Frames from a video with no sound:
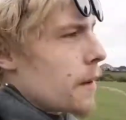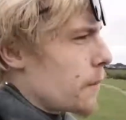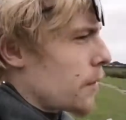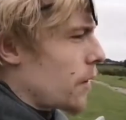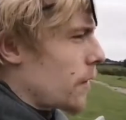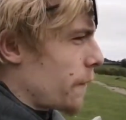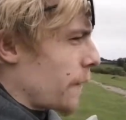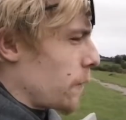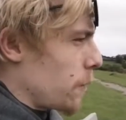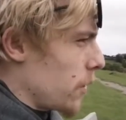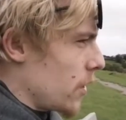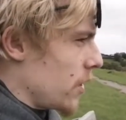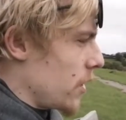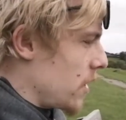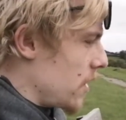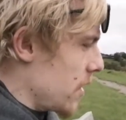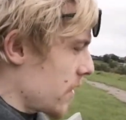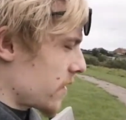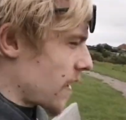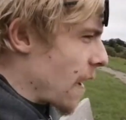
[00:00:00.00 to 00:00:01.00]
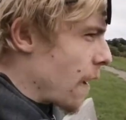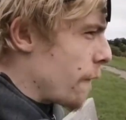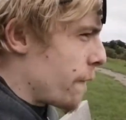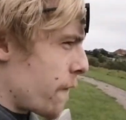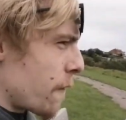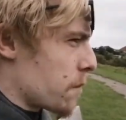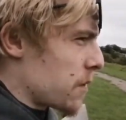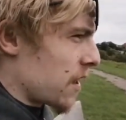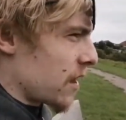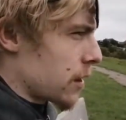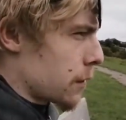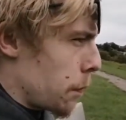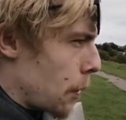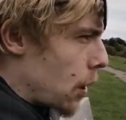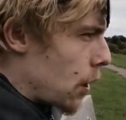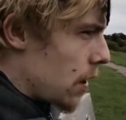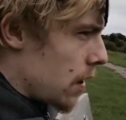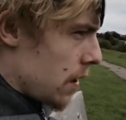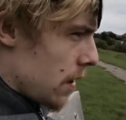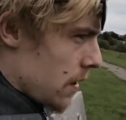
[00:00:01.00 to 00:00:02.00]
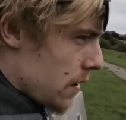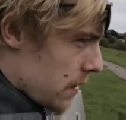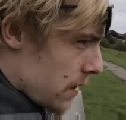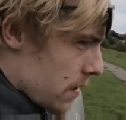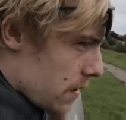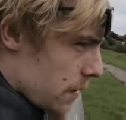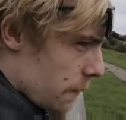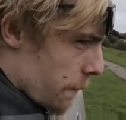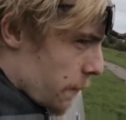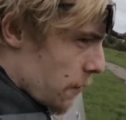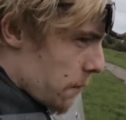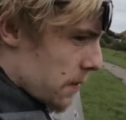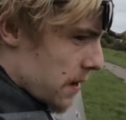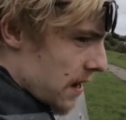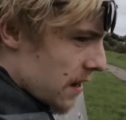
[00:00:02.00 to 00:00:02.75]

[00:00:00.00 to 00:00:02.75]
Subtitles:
But I think we're gonna set off from this spot in a few